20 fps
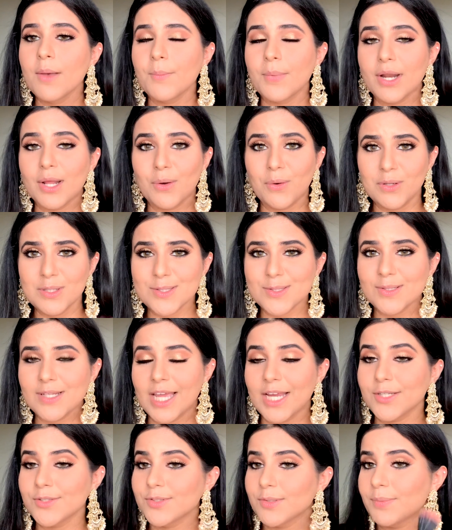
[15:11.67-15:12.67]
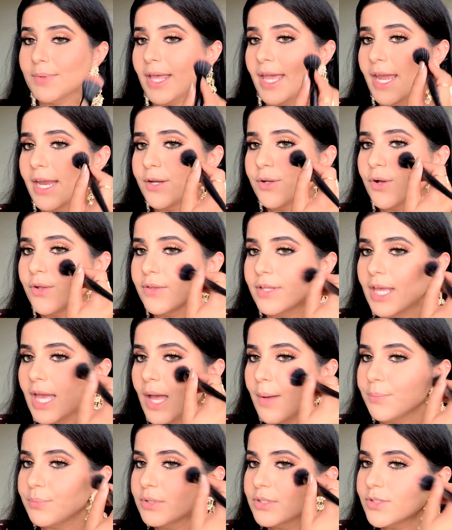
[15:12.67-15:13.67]
but I also like to apply it on the
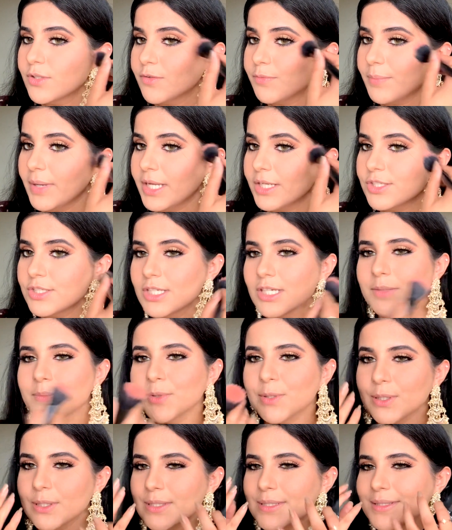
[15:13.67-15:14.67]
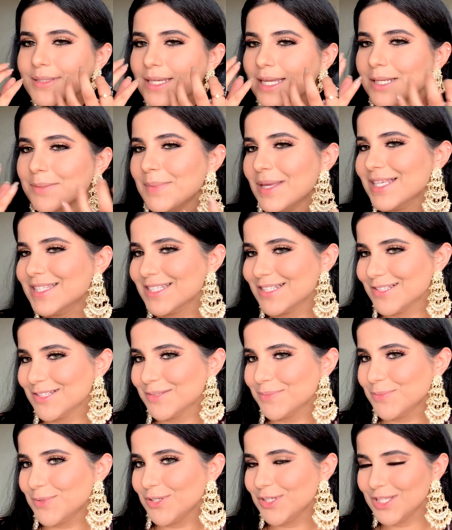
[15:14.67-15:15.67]
apples of my cheek because it makes it
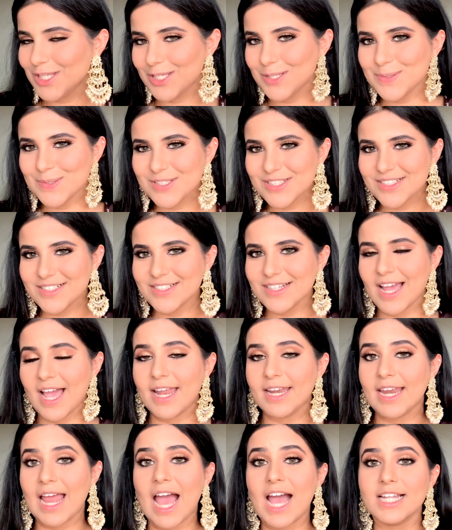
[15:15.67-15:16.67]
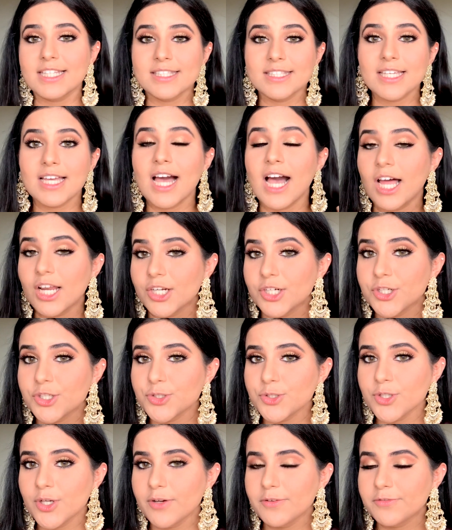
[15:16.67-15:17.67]
look more cuter and adds color
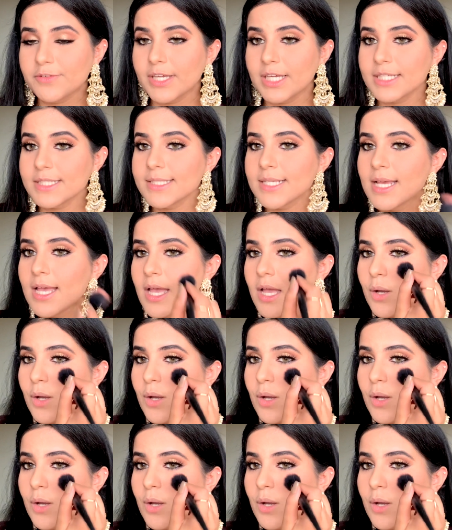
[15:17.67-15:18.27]
to your face,